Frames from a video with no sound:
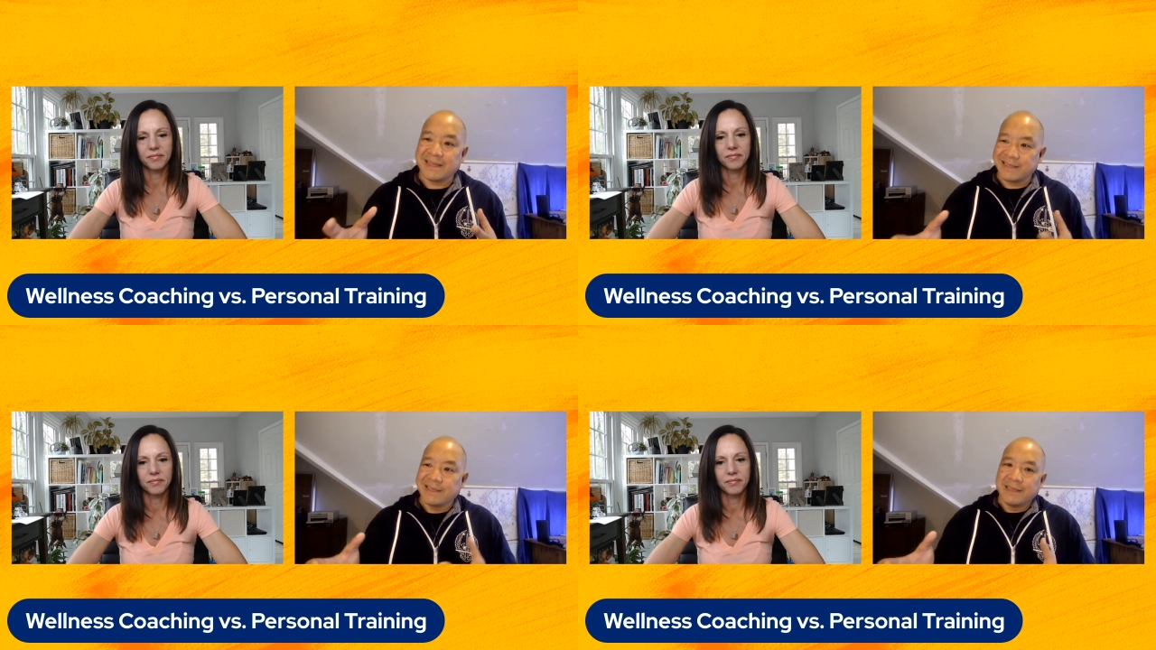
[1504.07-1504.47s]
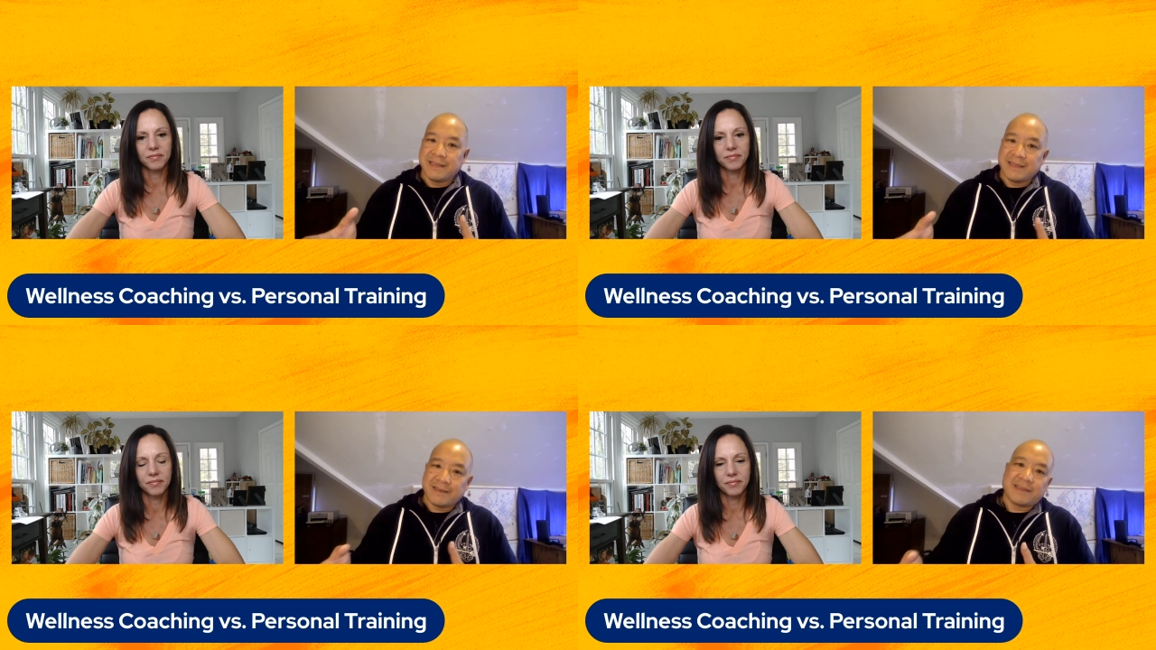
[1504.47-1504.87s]
Speaker 1: like
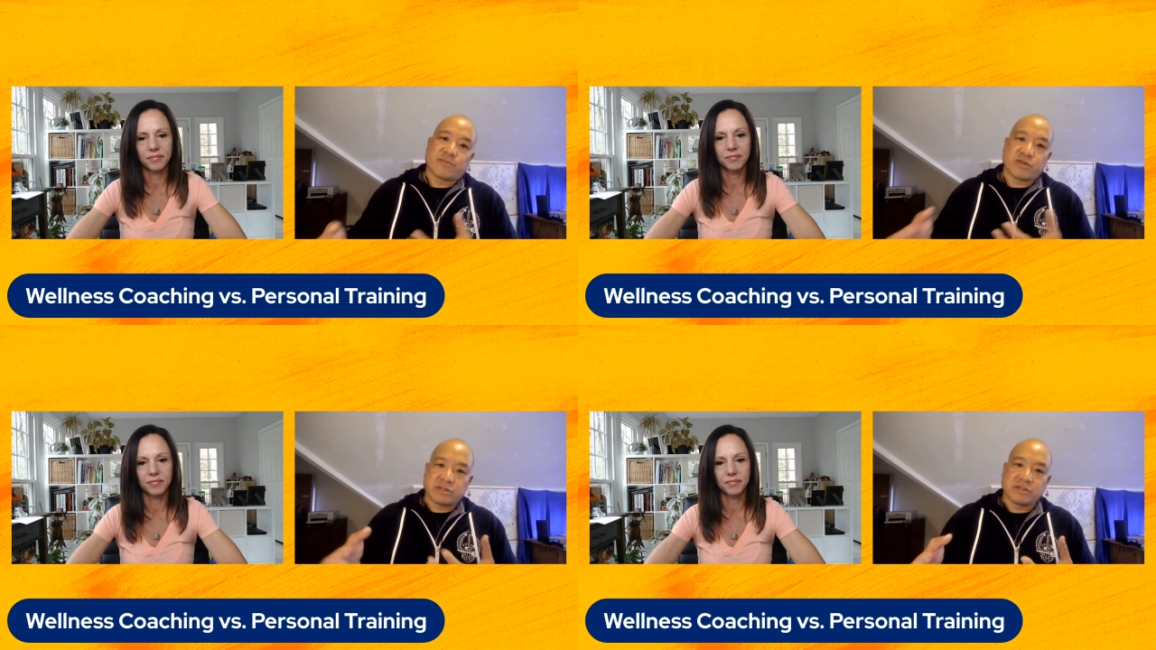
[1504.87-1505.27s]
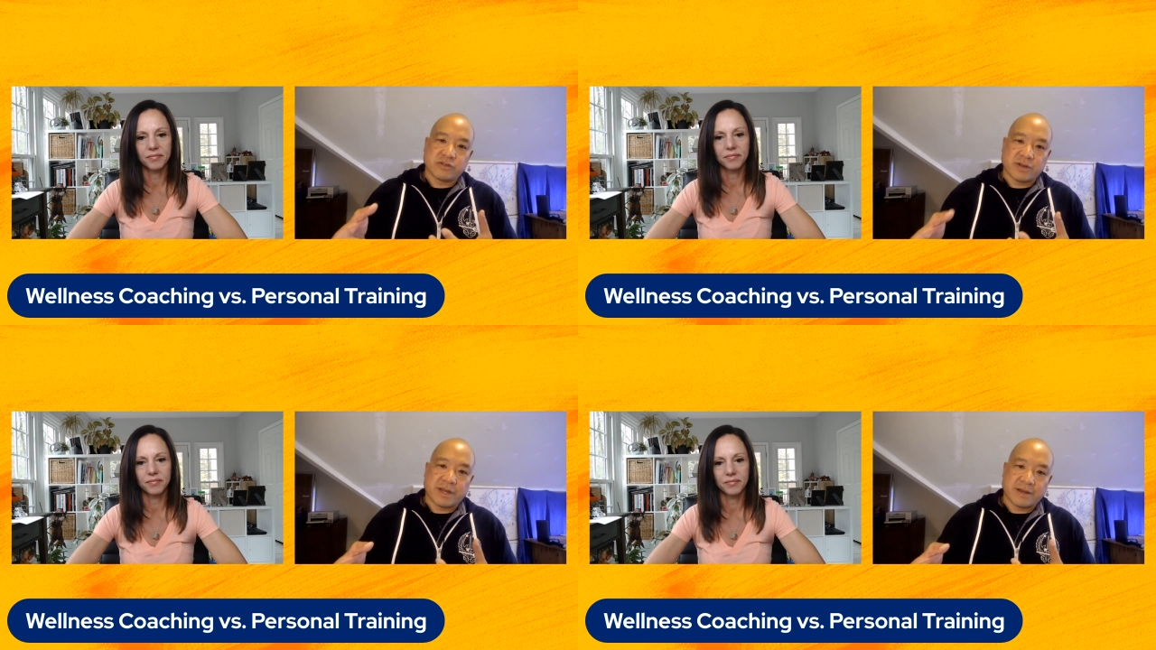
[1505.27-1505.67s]
you need a personal
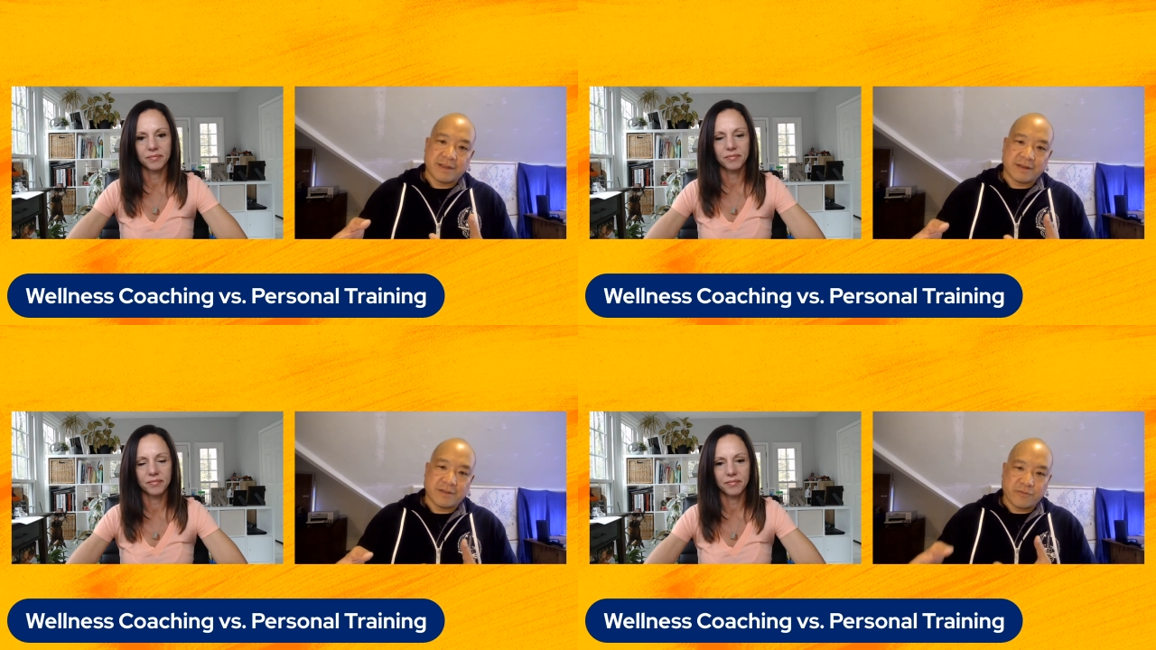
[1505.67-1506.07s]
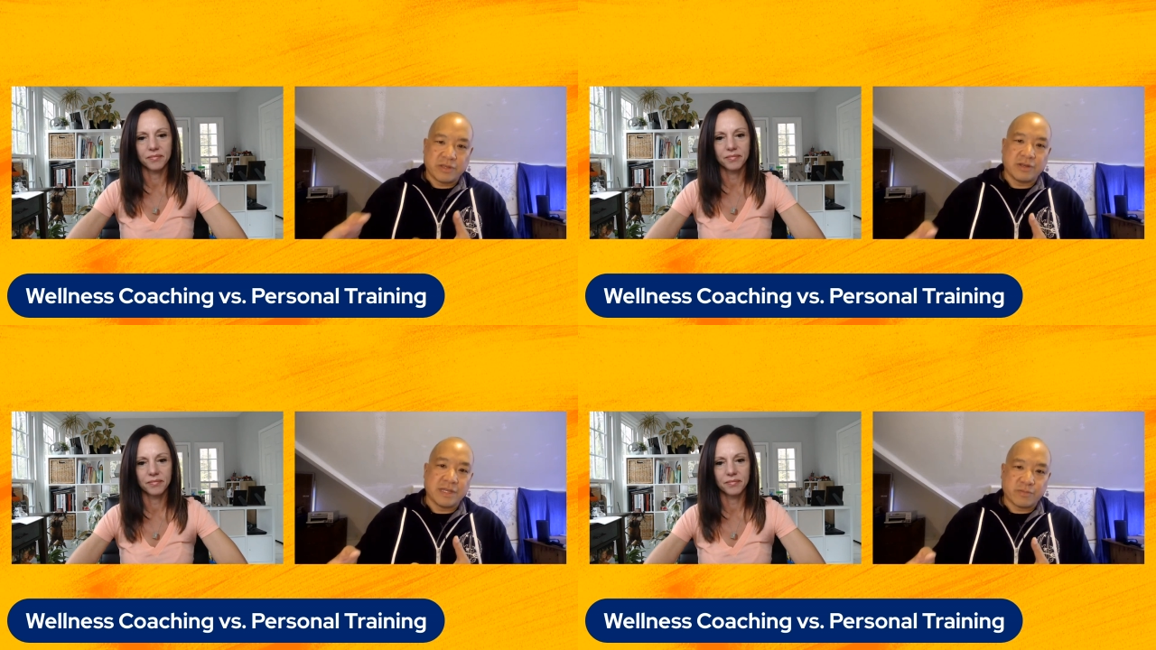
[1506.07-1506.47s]
trainer you know
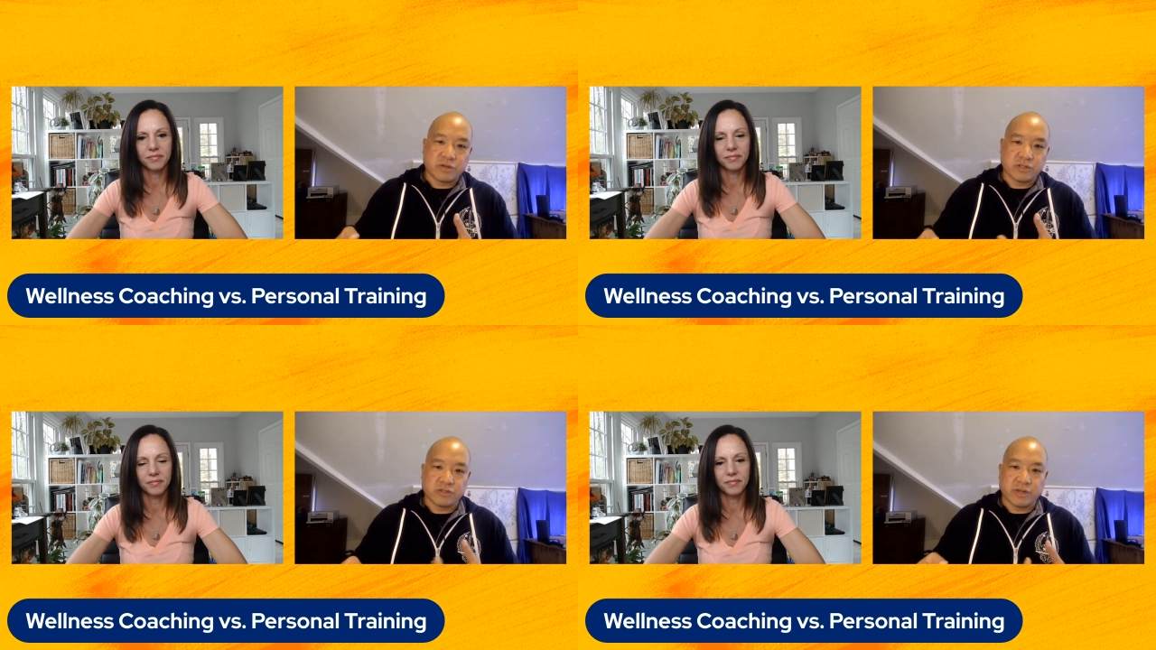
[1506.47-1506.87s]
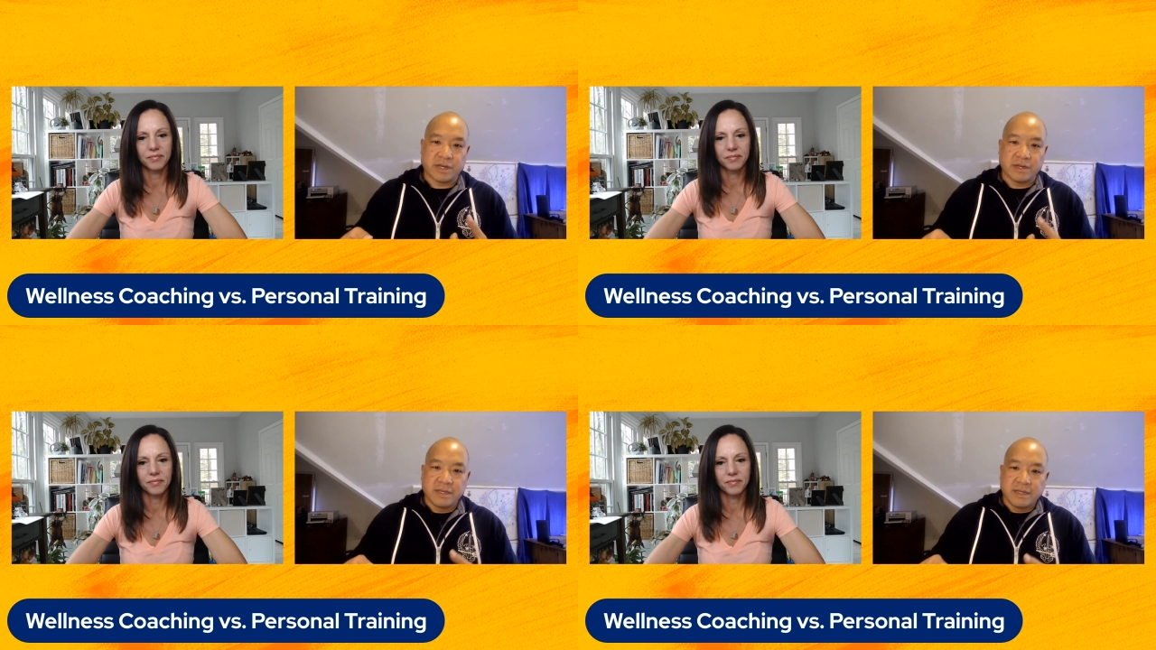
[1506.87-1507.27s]
when you need a personal trainer